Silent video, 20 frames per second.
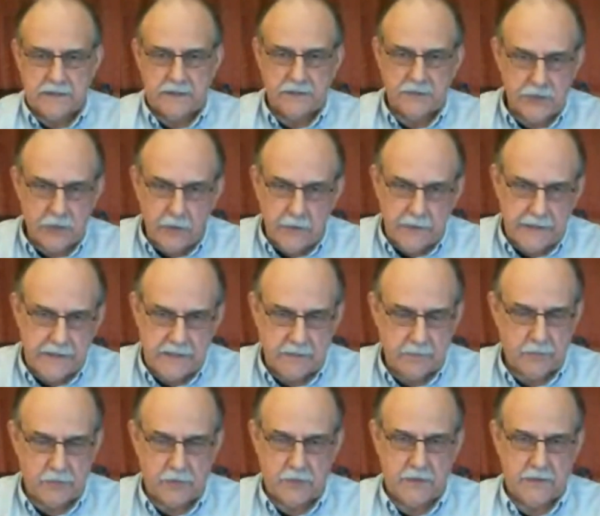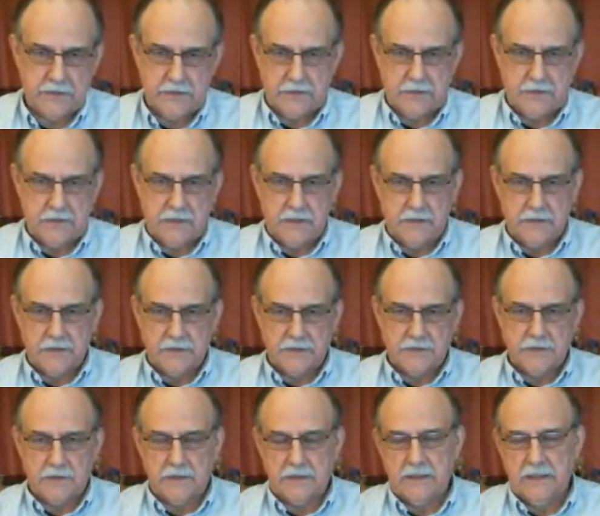a drawing number on their
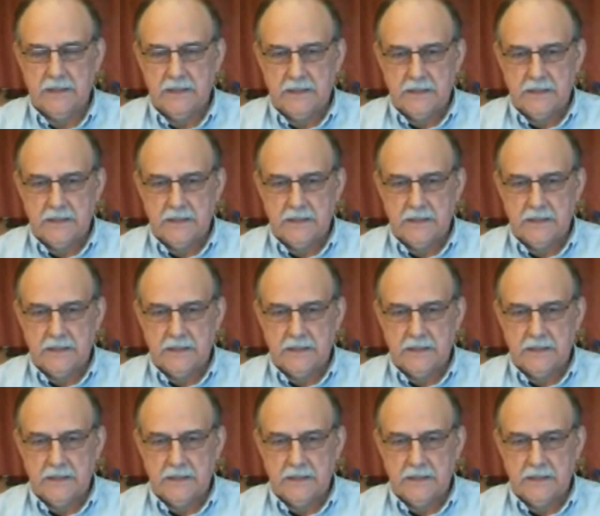drawing.